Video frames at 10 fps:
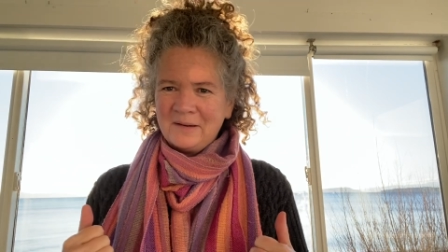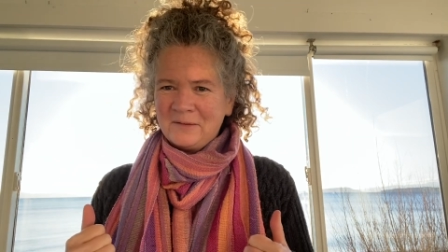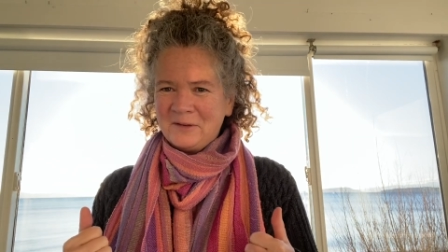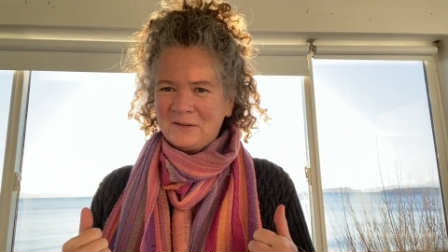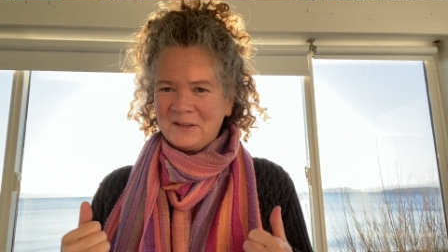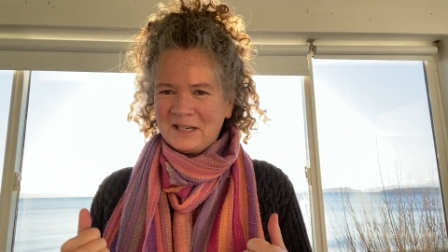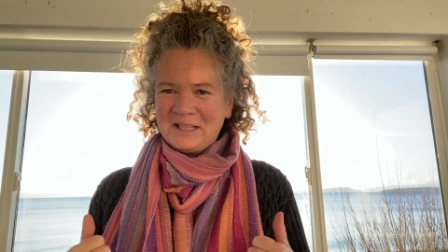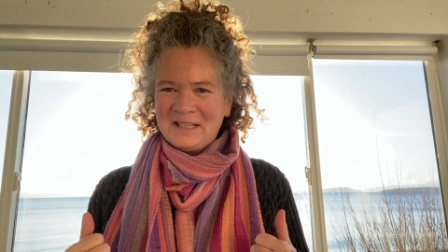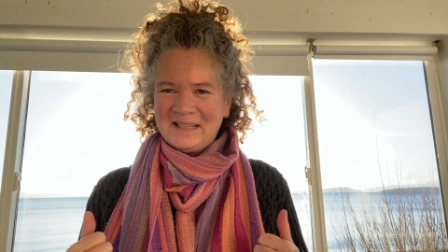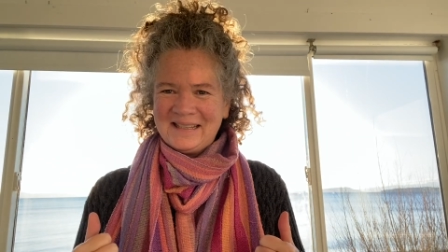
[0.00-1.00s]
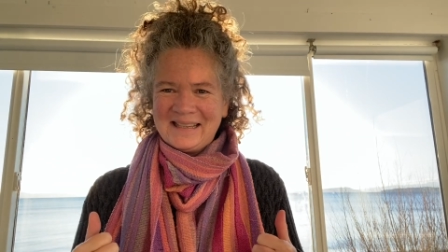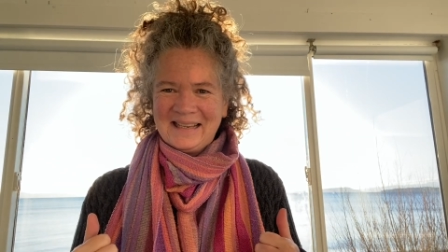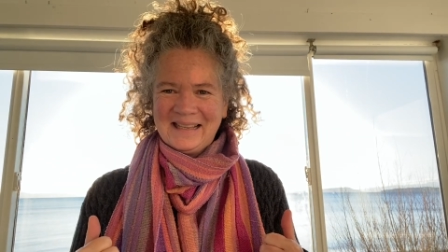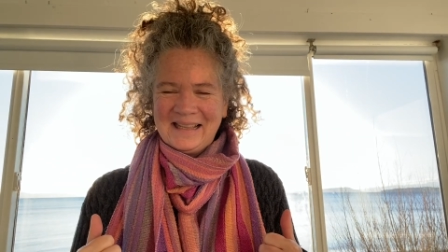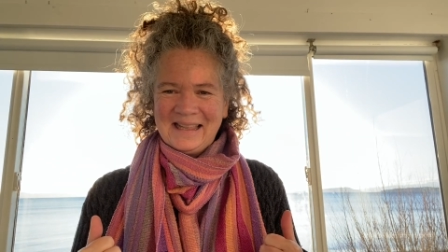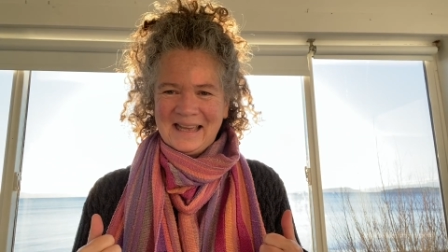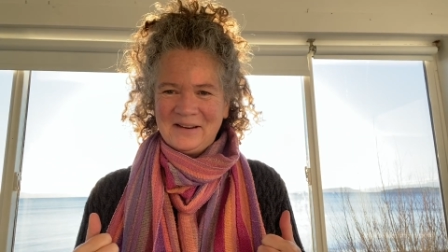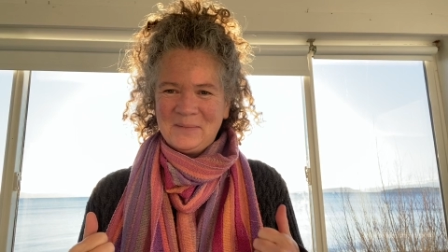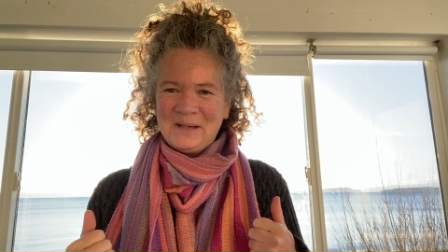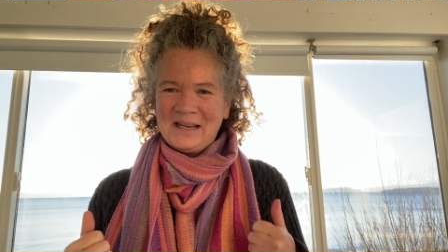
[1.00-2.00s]
reflections that
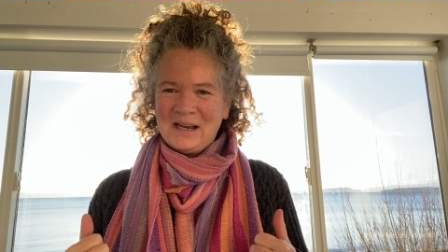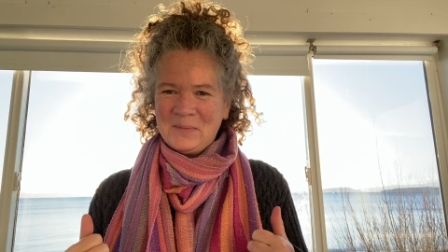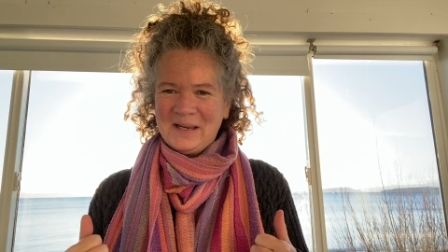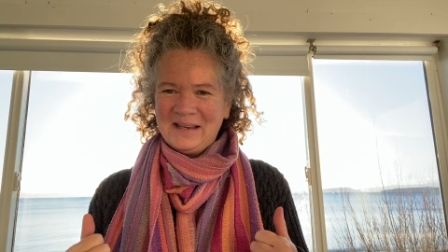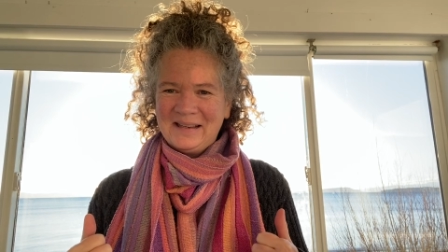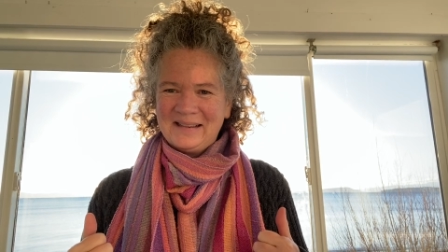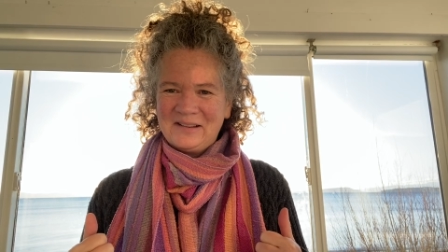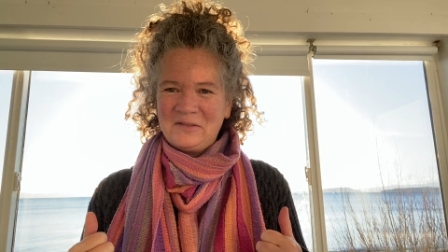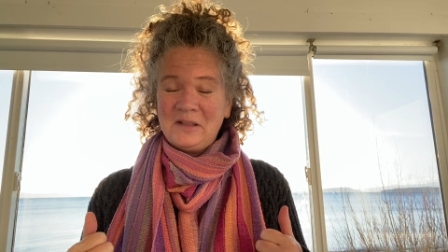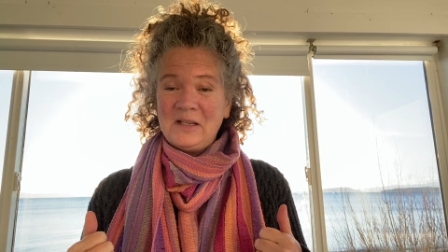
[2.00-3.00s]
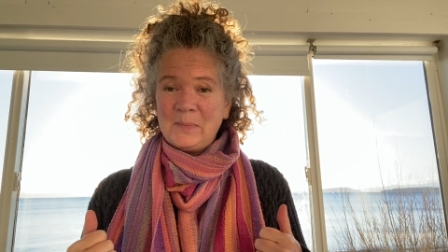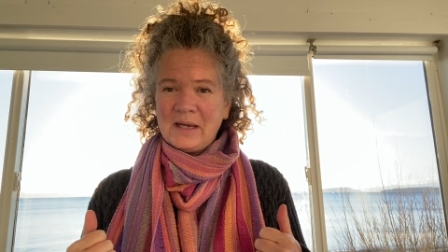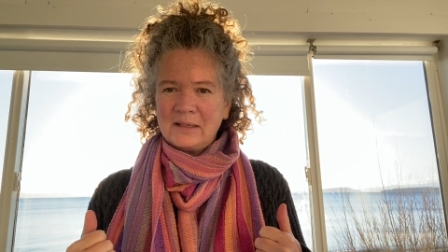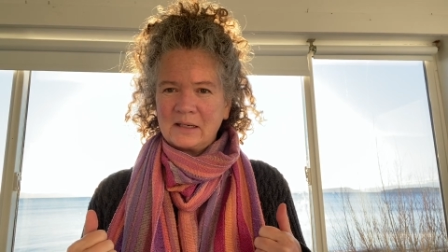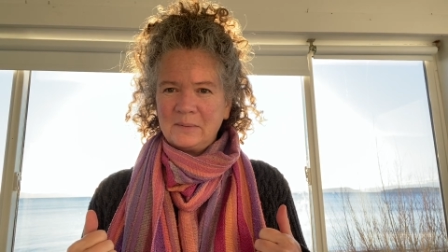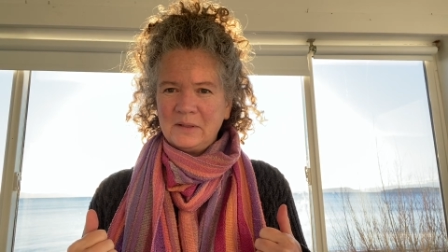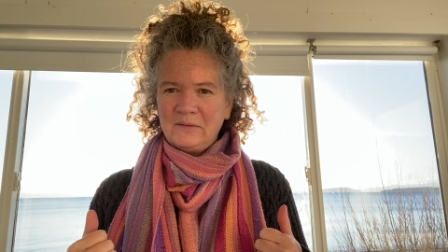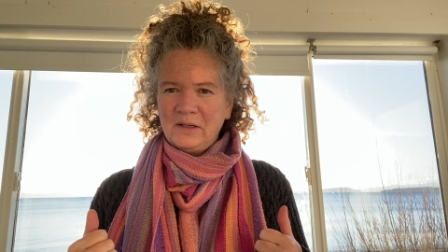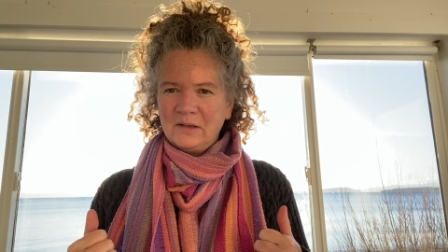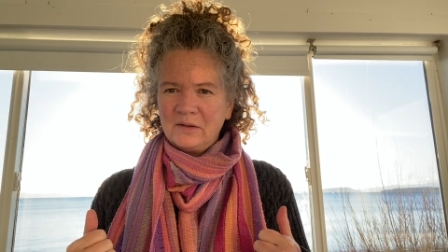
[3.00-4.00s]
have been coming over these past couple of
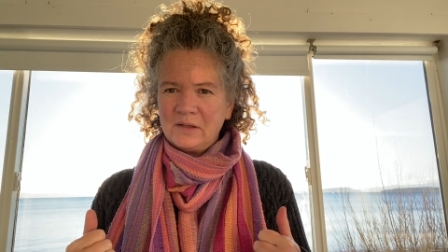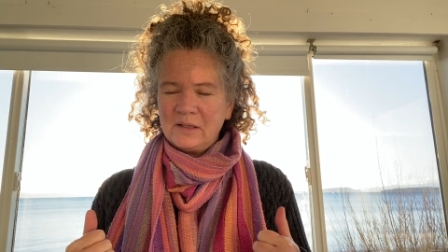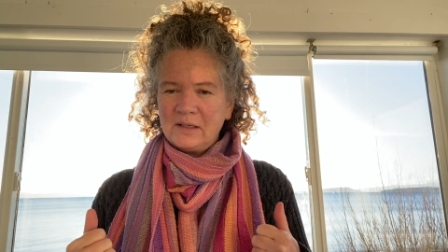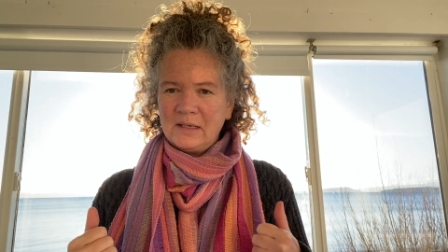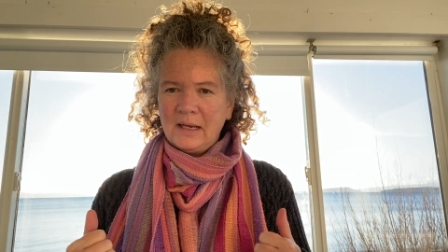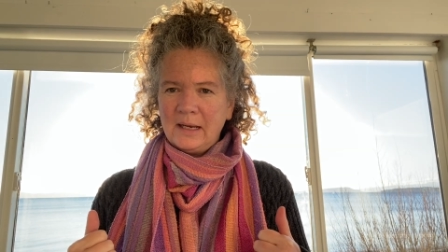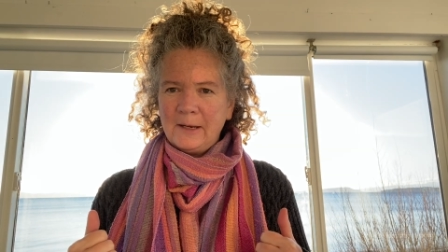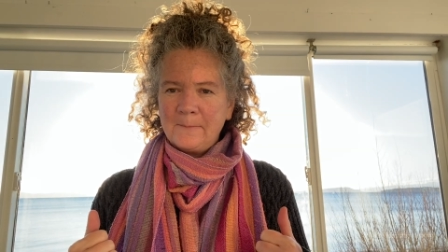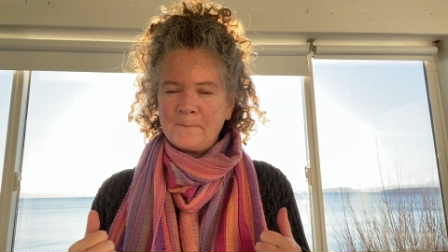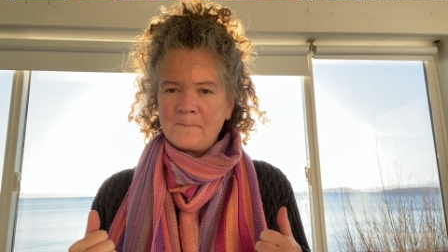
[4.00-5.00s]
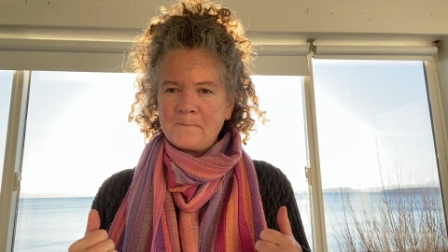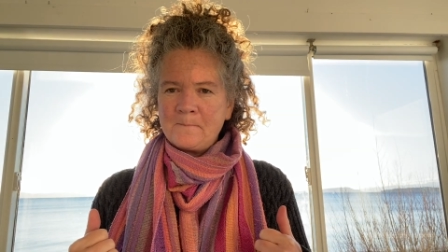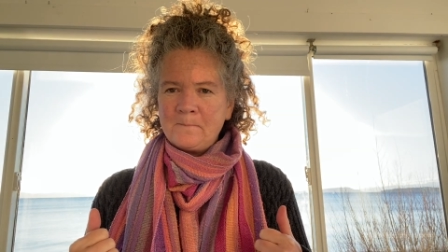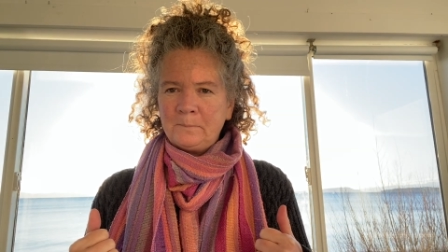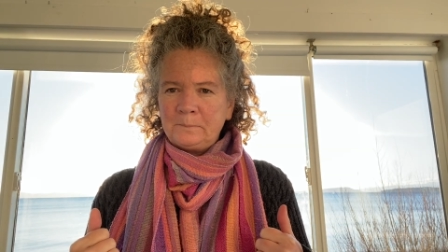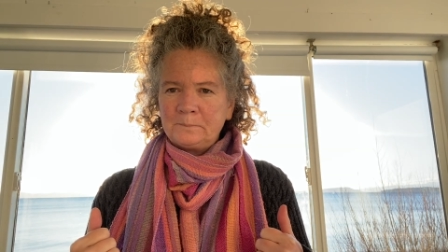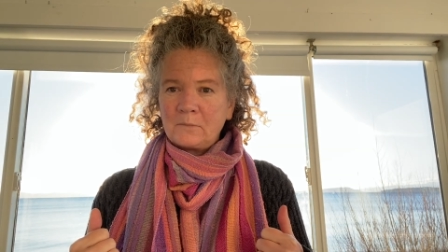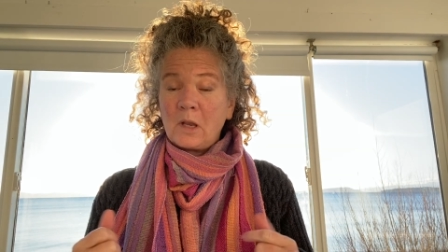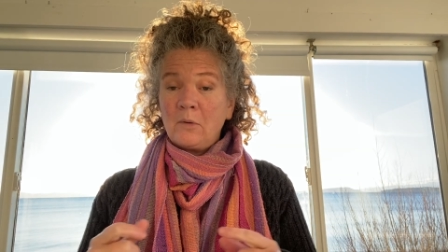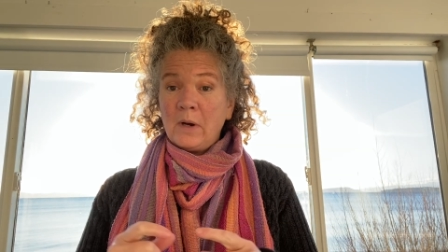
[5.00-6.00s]
years today
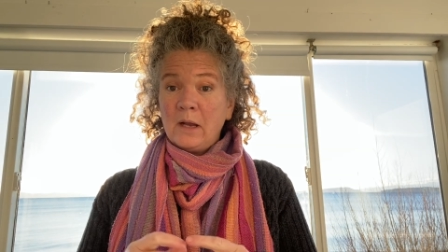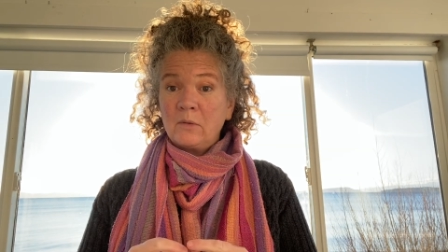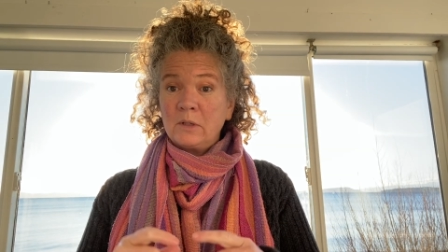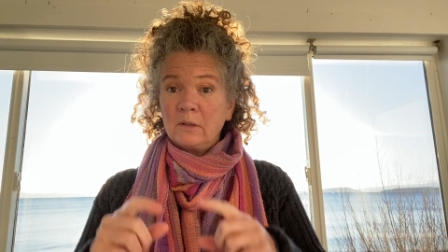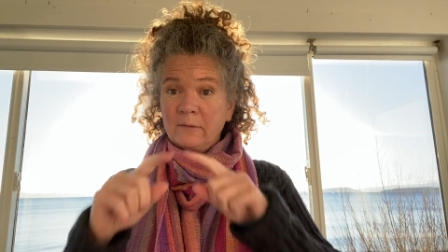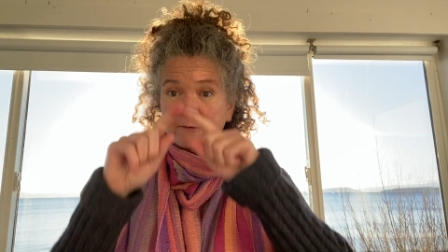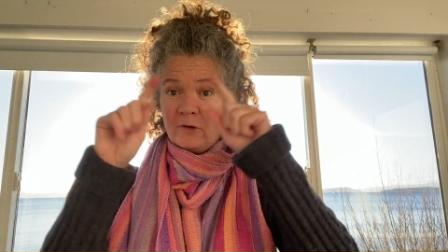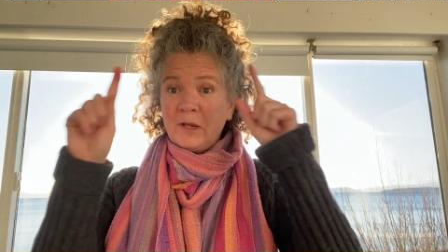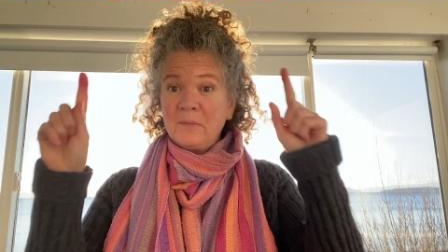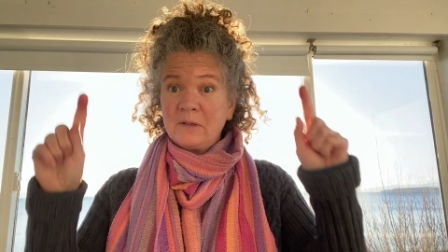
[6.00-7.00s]
around frames